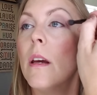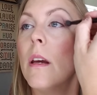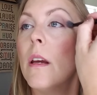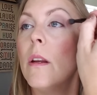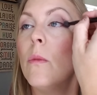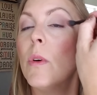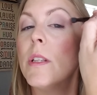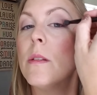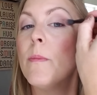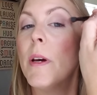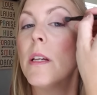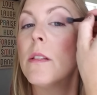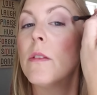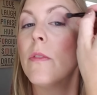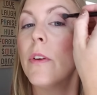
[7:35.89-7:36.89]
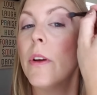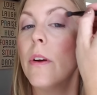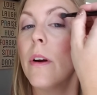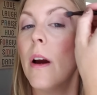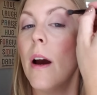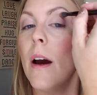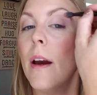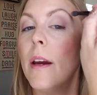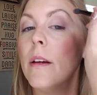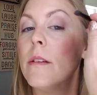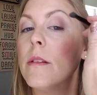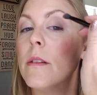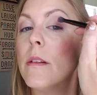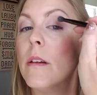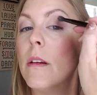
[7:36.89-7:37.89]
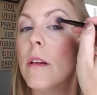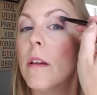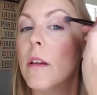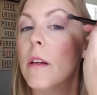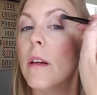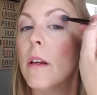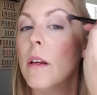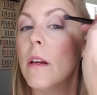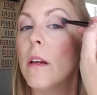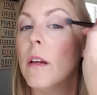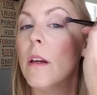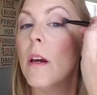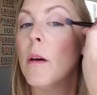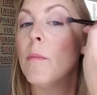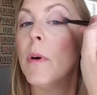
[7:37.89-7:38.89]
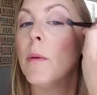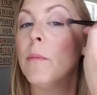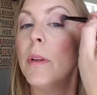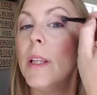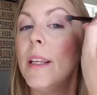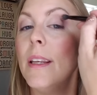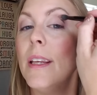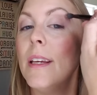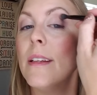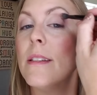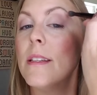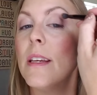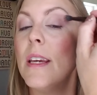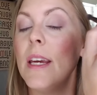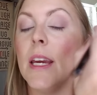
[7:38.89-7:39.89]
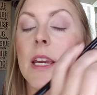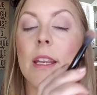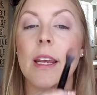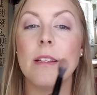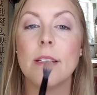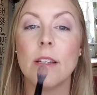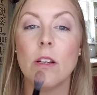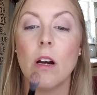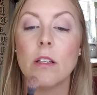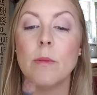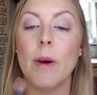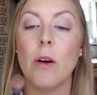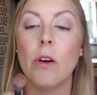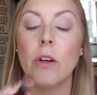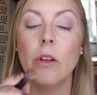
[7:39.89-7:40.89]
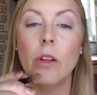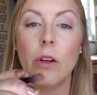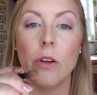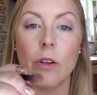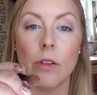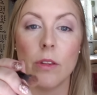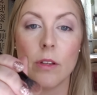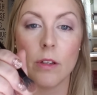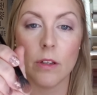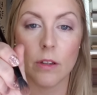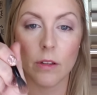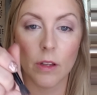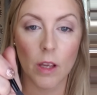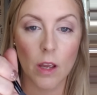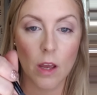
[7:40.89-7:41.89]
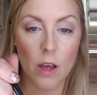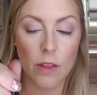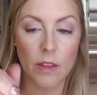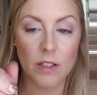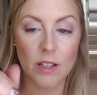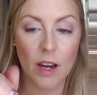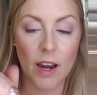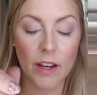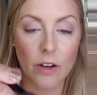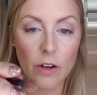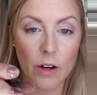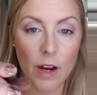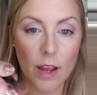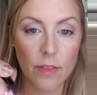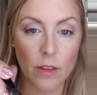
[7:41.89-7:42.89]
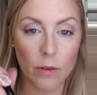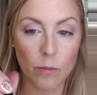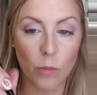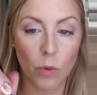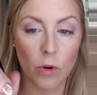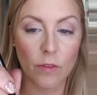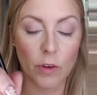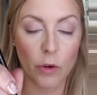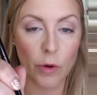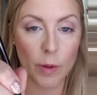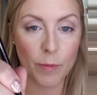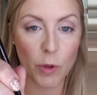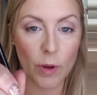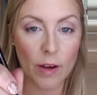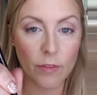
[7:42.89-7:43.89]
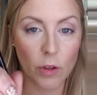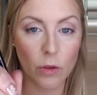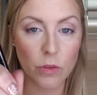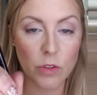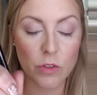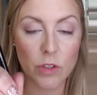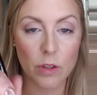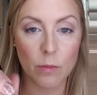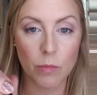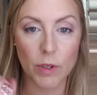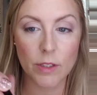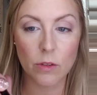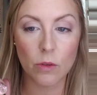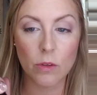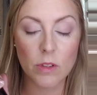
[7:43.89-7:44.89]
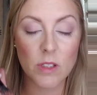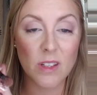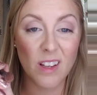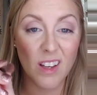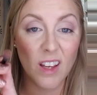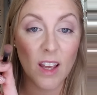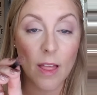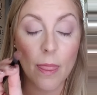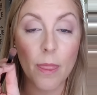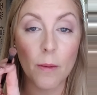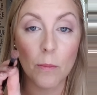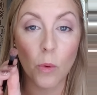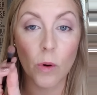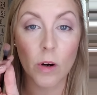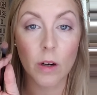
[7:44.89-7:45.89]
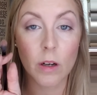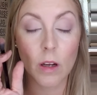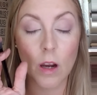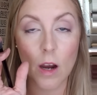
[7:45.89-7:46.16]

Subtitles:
and what's best for your eyes. But blending is key. And as I talked about earlier, the tighter and the more of a grip you have closer to the bristles, the more